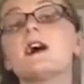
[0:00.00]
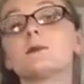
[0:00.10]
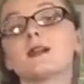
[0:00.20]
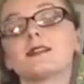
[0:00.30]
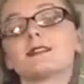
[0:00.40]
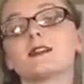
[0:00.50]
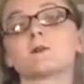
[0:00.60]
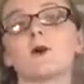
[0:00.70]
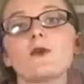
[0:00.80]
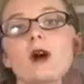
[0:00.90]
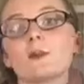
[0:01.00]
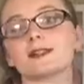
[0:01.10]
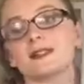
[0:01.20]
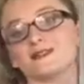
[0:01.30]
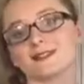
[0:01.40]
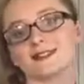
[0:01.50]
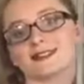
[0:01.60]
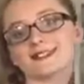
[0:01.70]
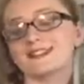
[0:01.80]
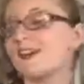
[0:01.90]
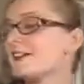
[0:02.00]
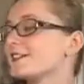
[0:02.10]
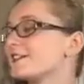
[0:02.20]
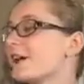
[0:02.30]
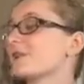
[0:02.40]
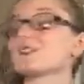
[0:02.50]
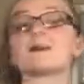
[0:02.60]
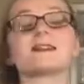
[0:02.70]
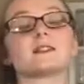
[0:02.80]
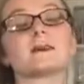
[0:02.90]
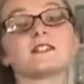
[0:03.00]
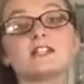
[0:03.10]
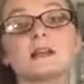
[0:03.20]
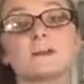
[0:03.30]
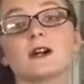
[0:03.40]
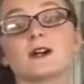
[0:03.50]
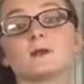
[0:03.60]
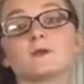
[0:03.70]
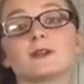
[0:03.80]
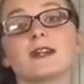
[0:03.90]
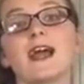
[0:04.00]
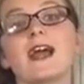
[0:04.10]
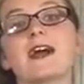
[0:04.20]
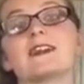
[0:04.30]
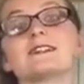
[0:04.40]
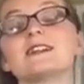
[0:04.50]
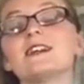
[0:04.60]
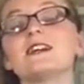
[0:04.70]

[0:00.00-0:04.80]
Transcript: Plus, they are both on my clean reads list. So this one is about Gia Montgomery, and